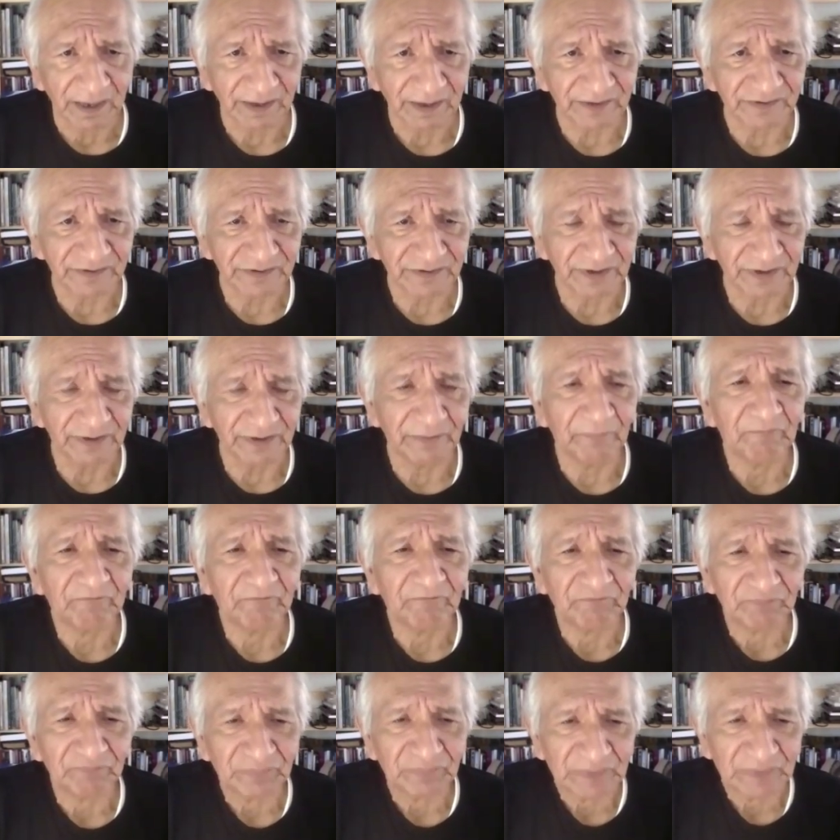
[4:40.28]
I said,
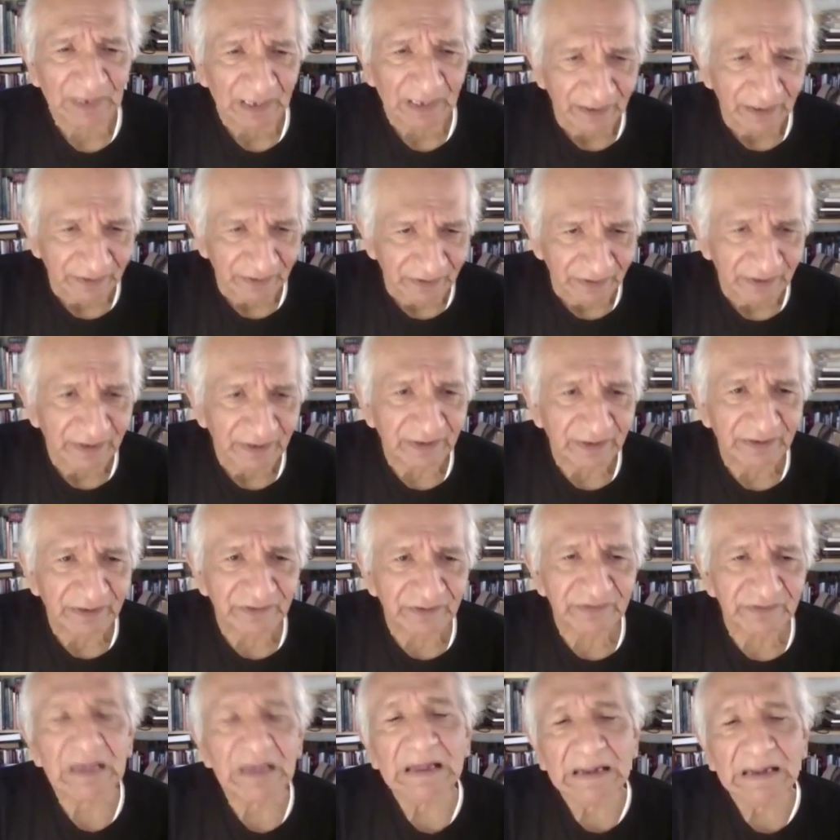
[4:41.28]

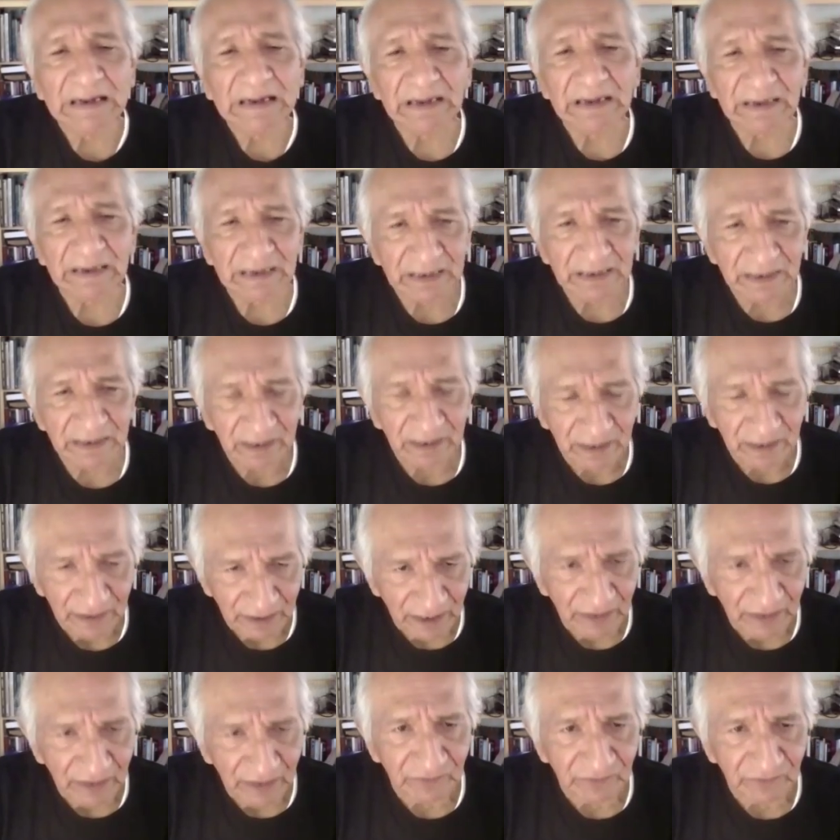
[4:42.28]
these
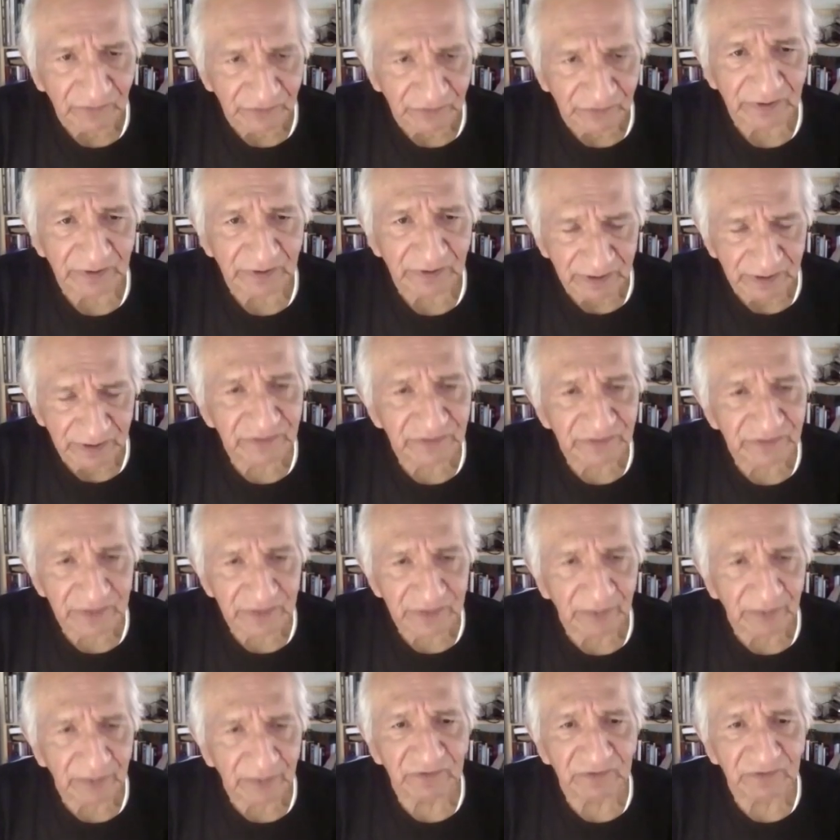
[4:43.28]
levels and these
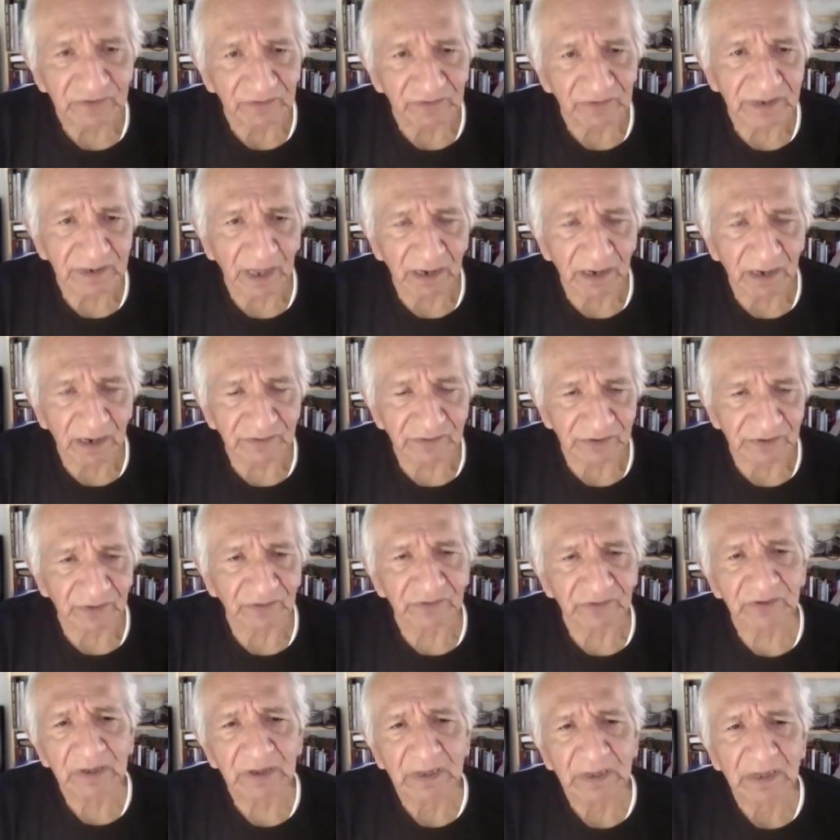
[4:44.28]
types of
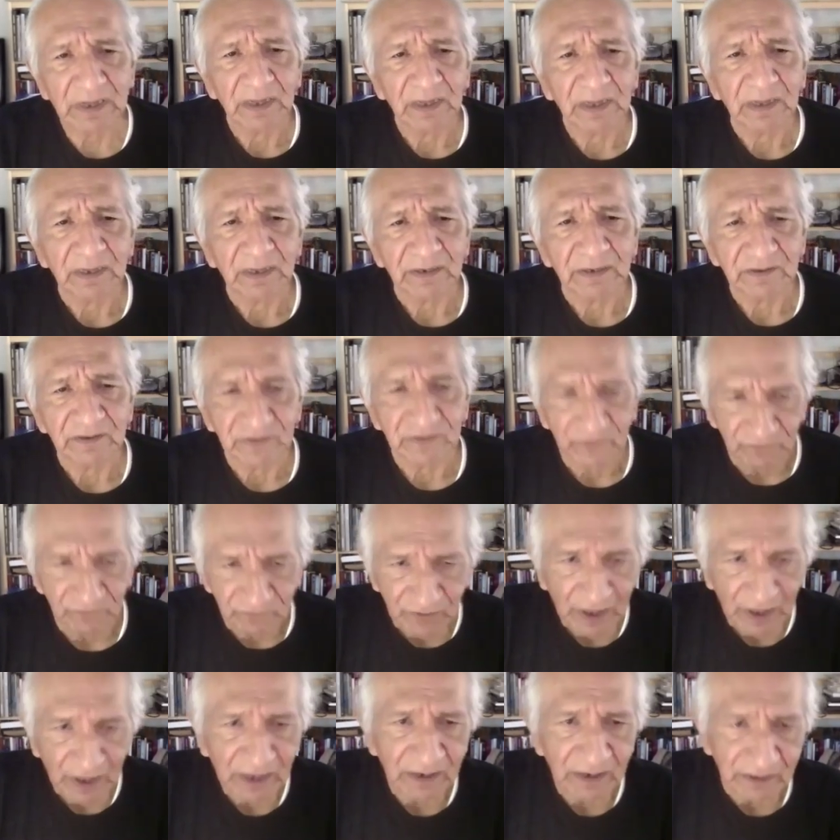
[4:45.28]
intelligence
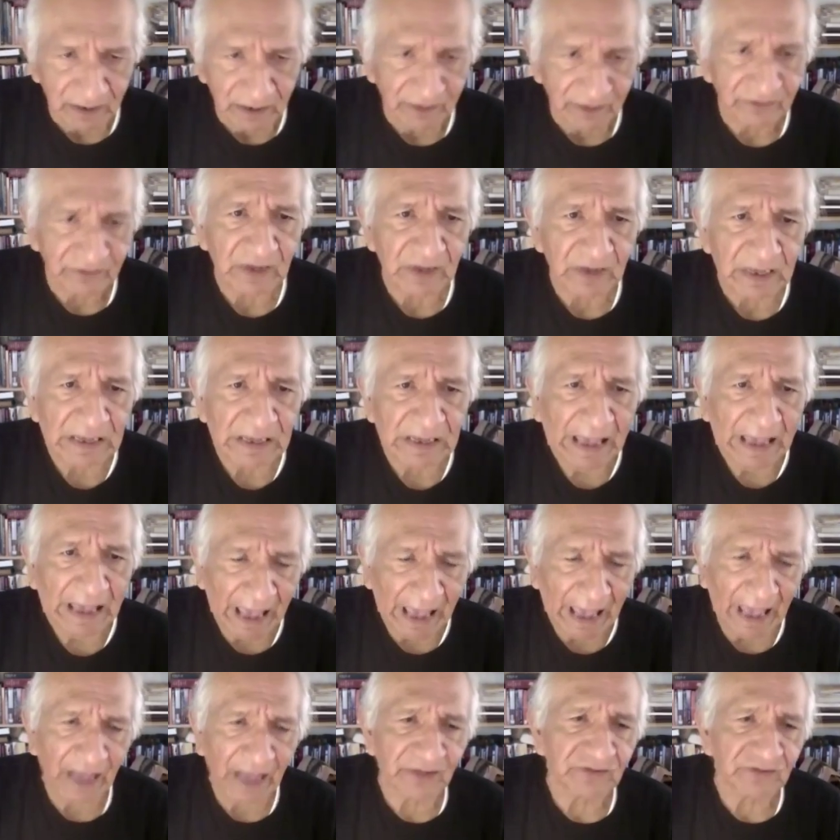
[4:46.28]
define us
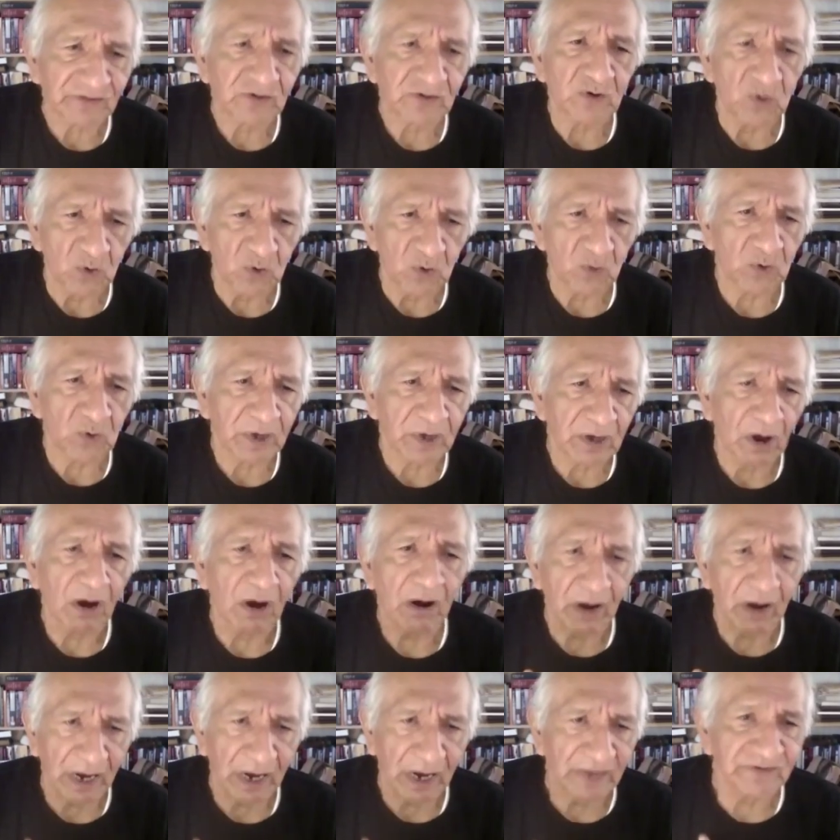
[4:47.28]
as who we
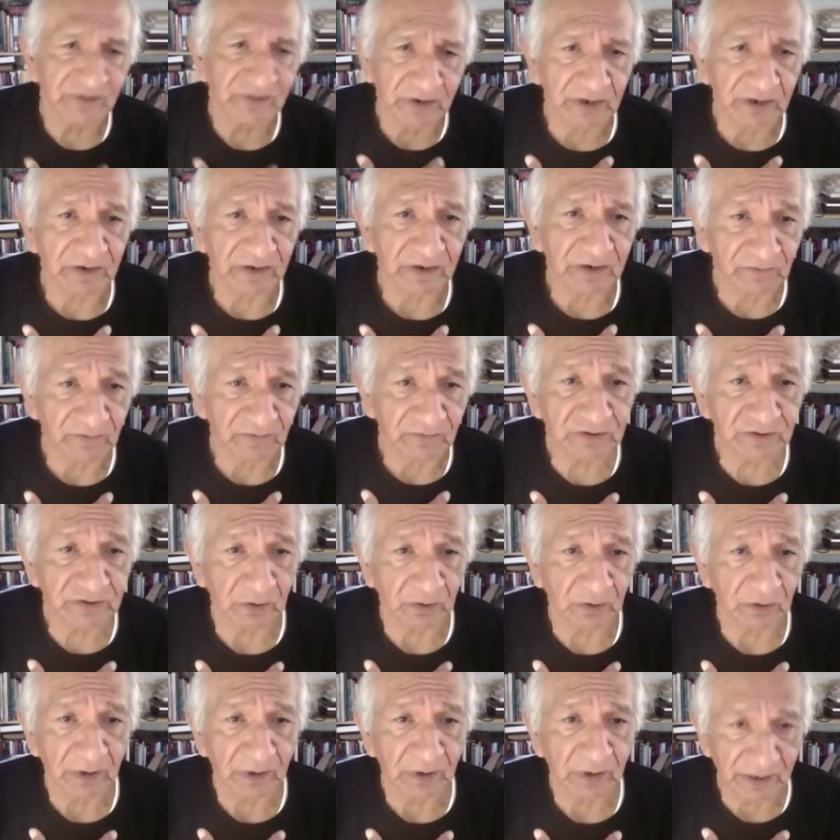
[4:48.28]
are as an
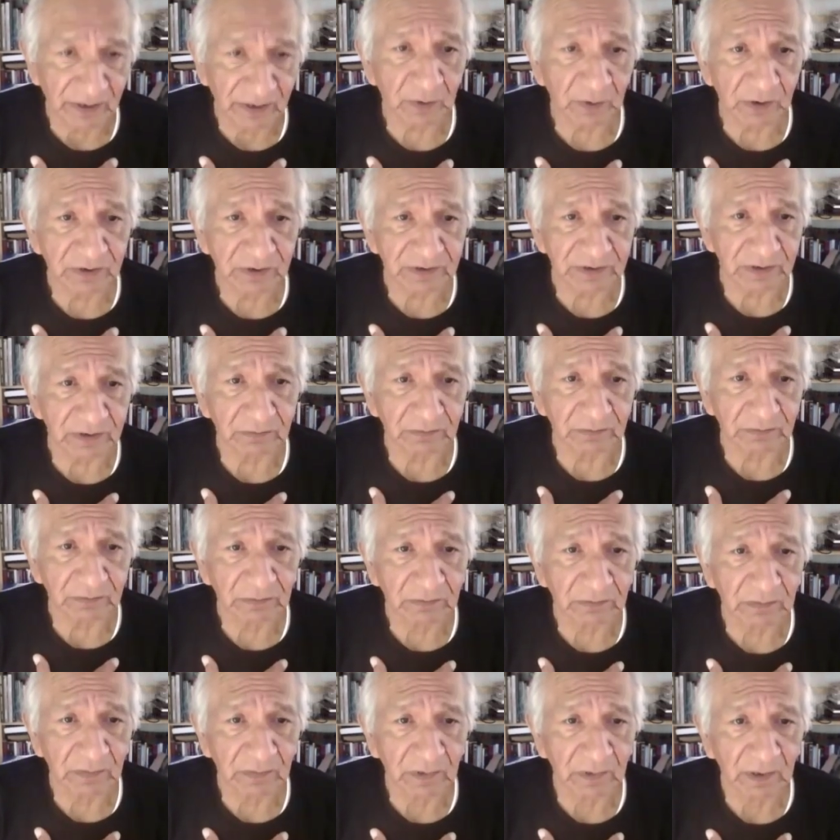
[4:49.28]
individual, as a person.
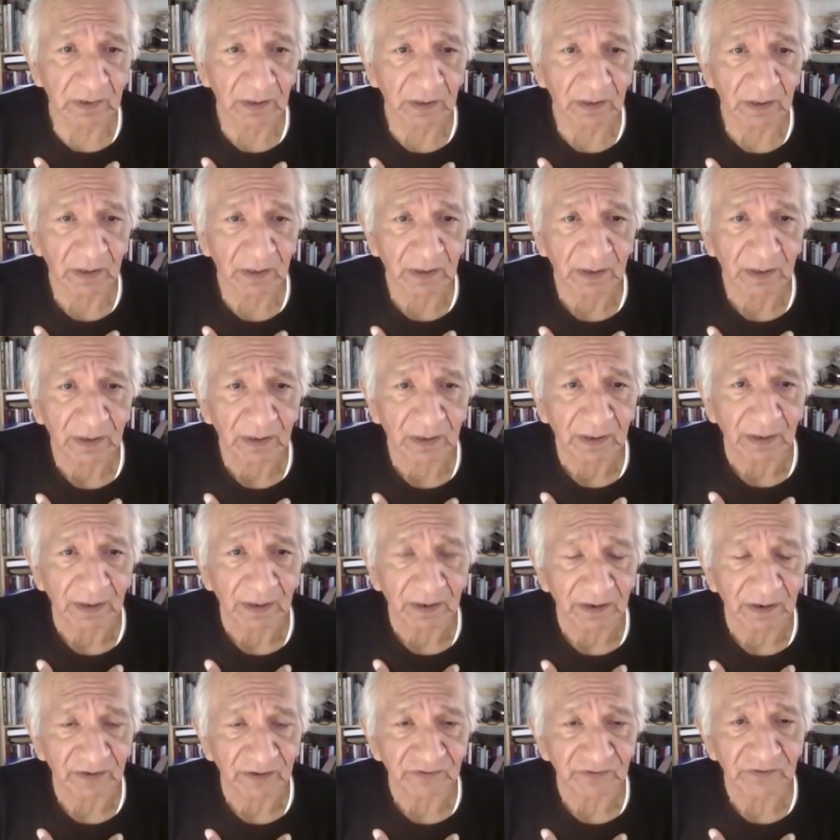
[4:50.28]

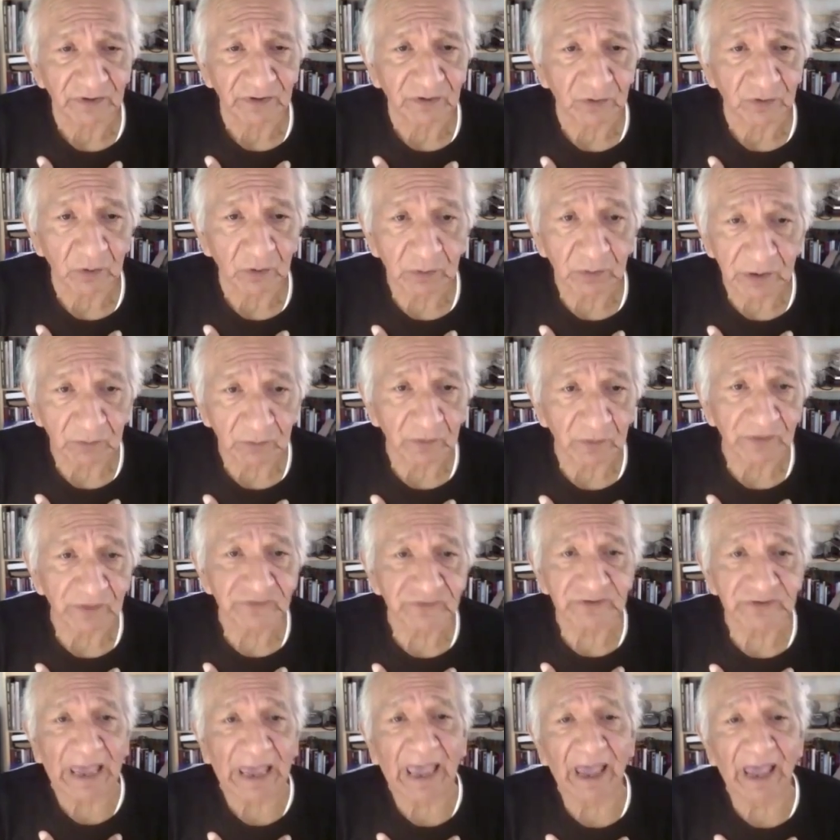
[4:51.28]
And I said, nobody
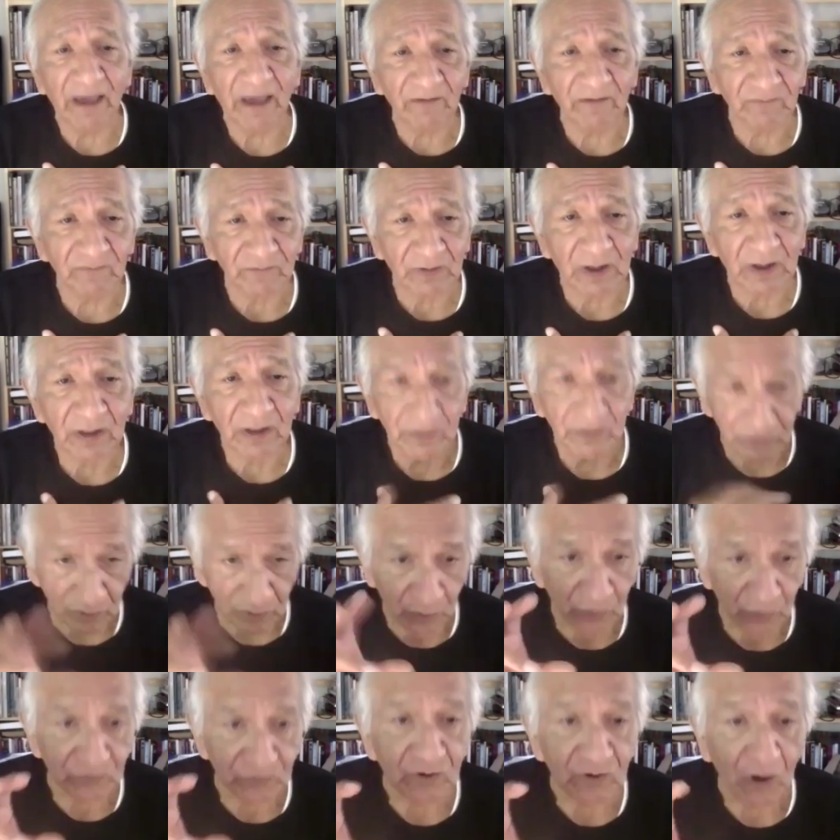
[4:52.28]
wants to have
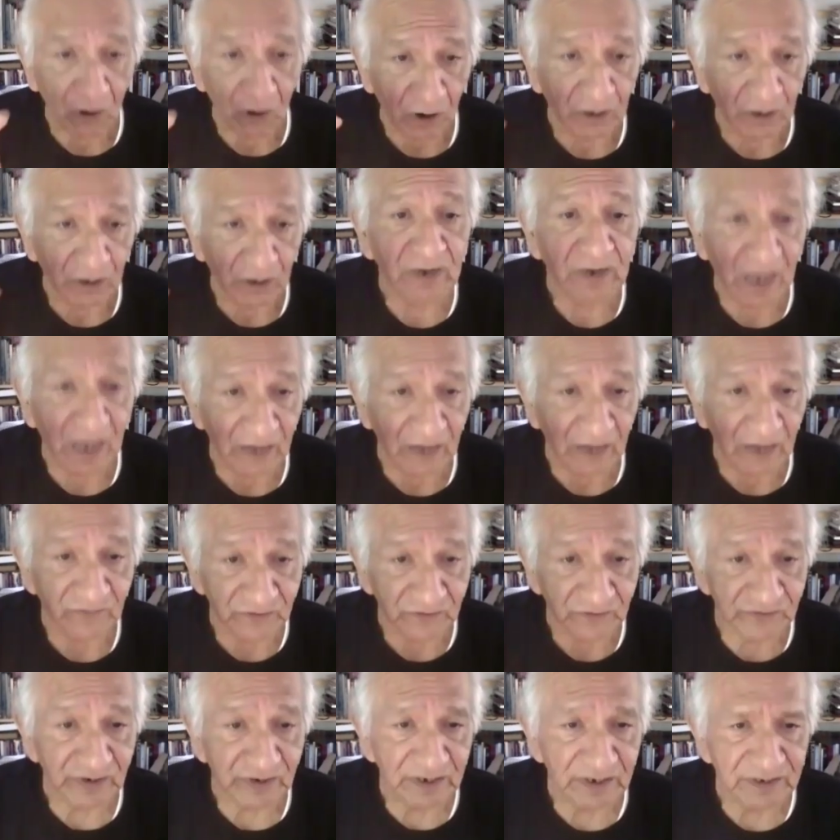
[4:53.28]
those hard
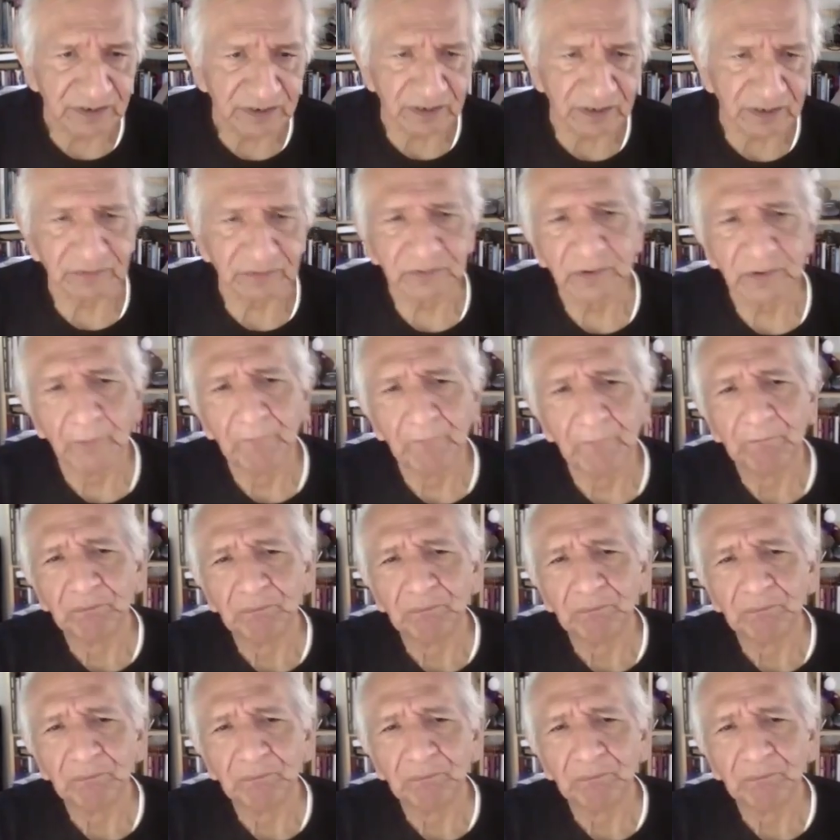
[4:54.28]
conversations.